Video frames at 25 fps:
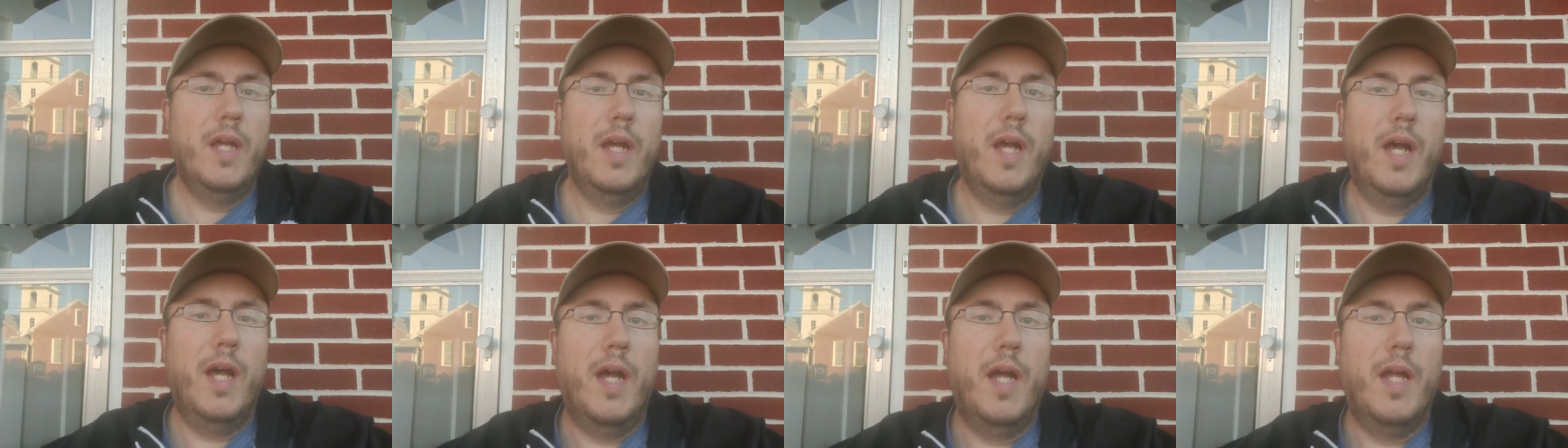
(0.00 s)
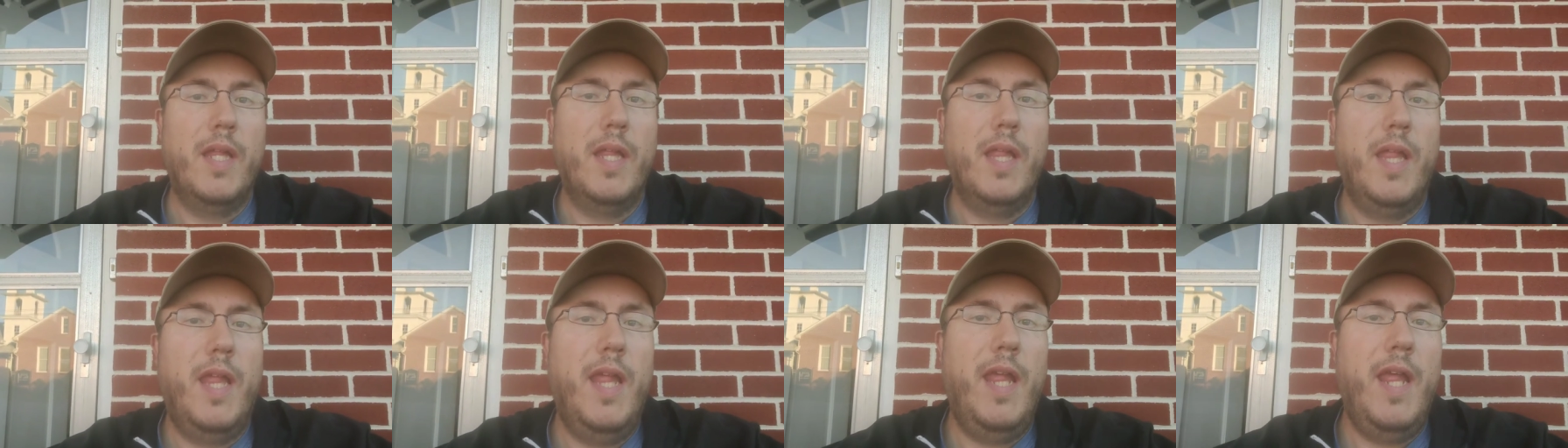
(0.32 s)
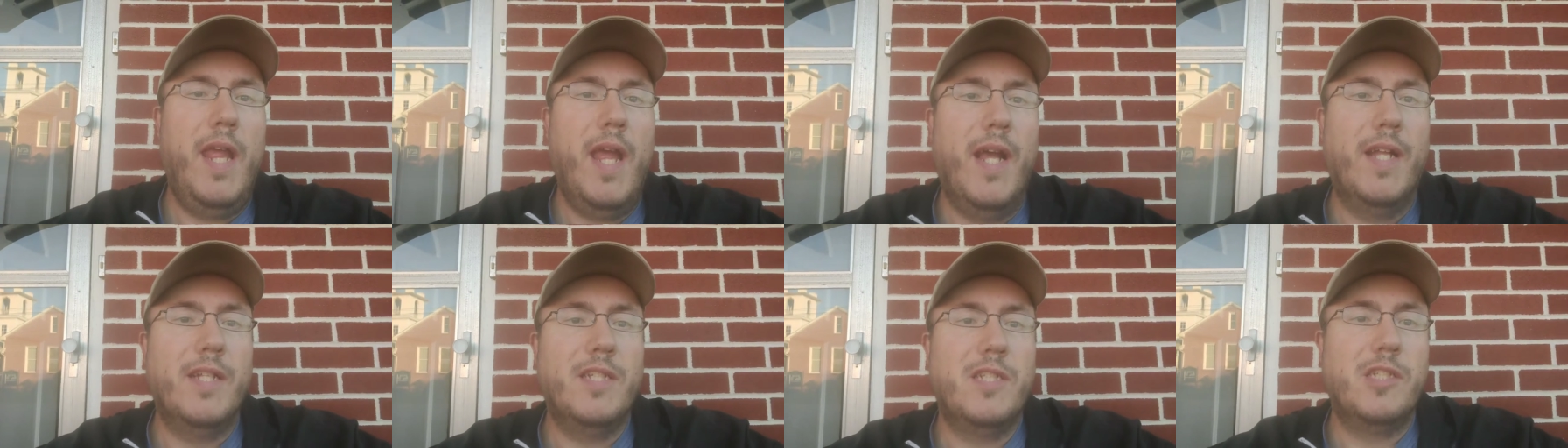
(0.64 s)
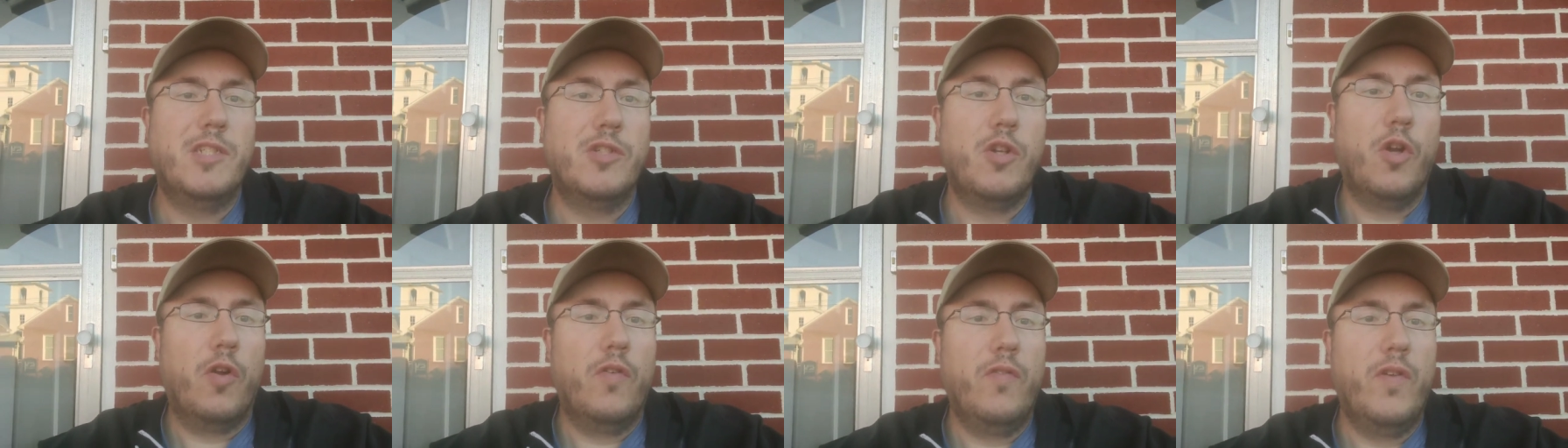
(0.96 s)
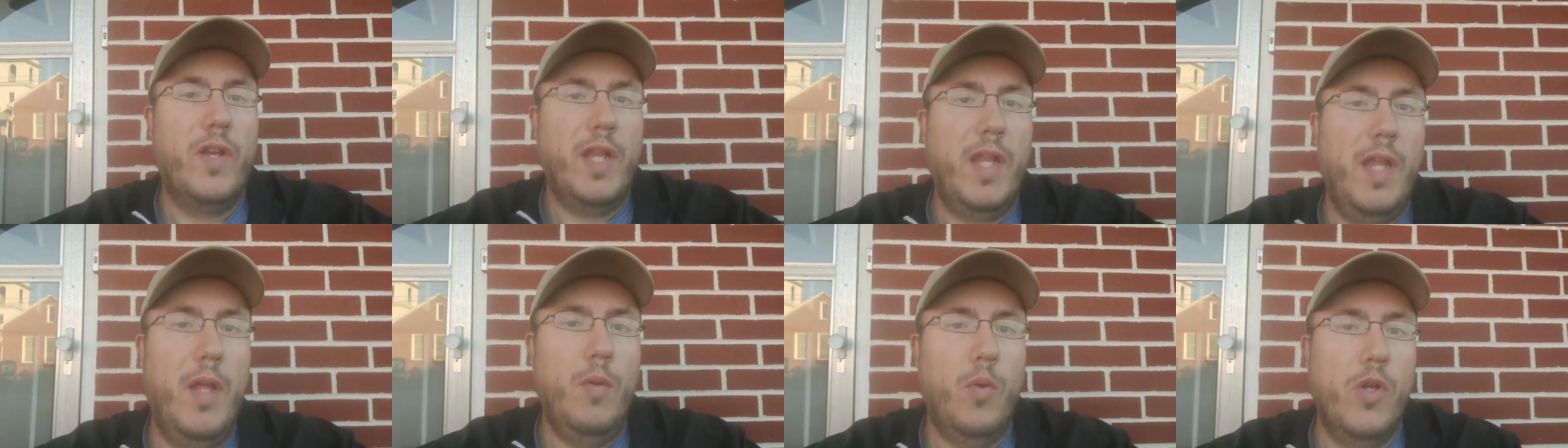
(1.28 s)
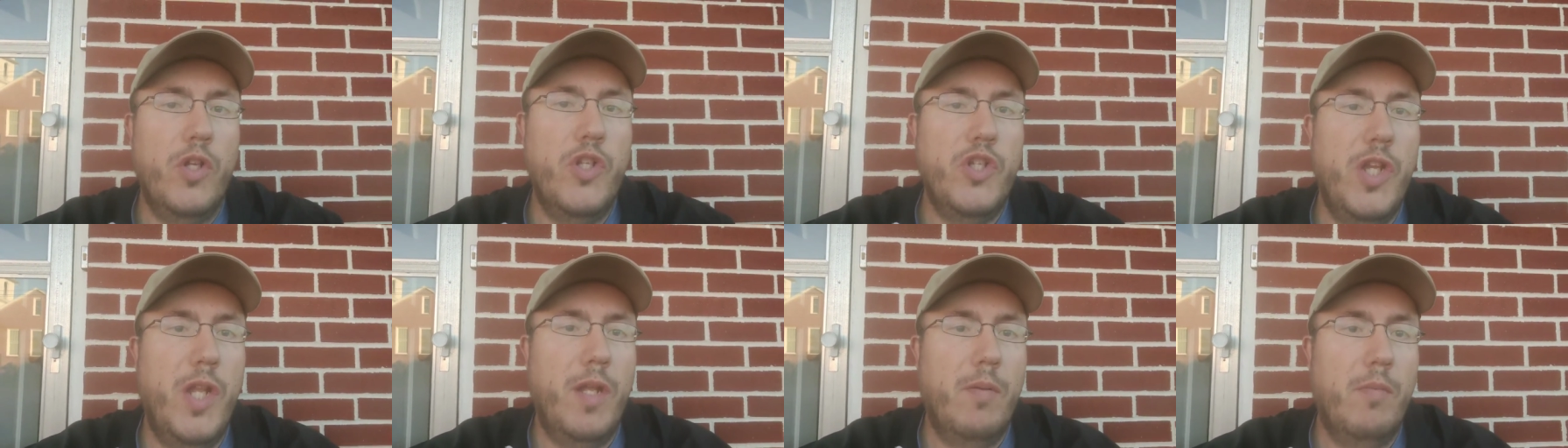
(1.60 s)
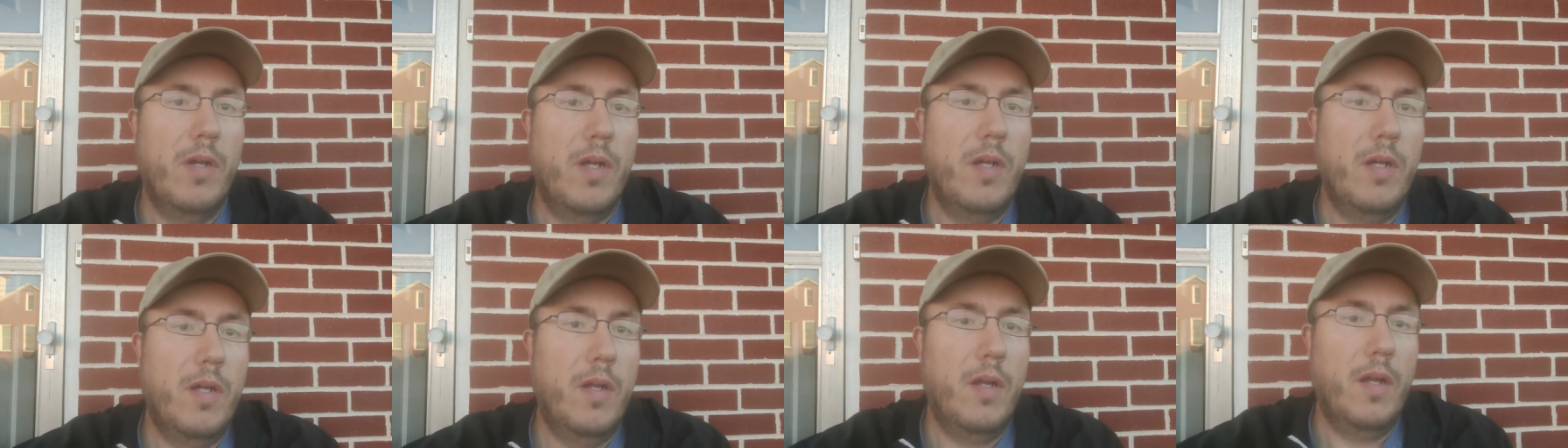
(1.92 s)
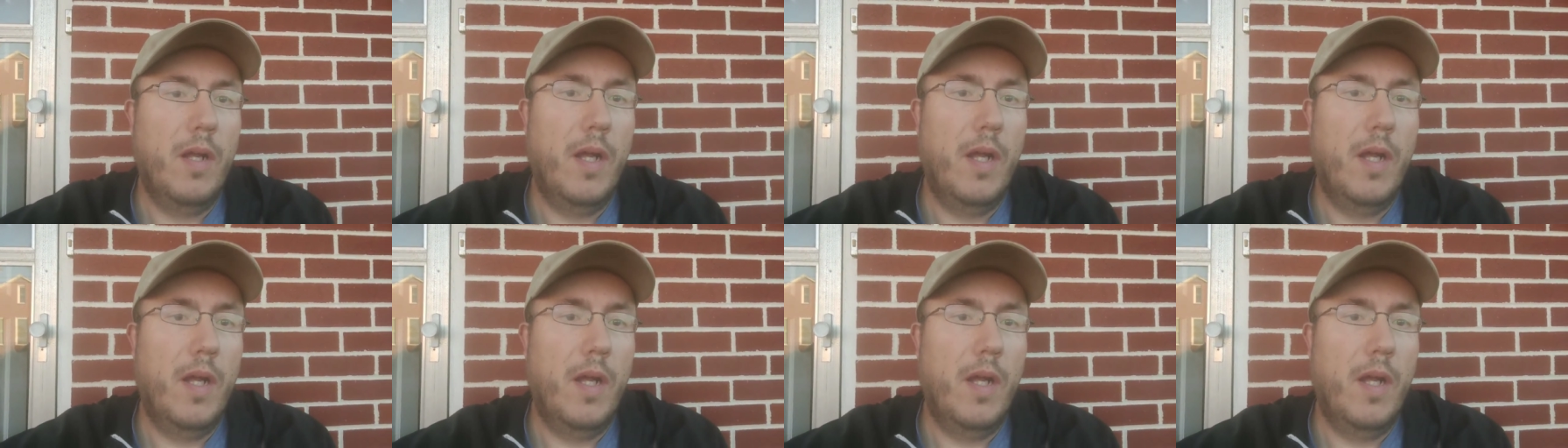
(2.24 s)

Uh, he had served at Iwo Jima.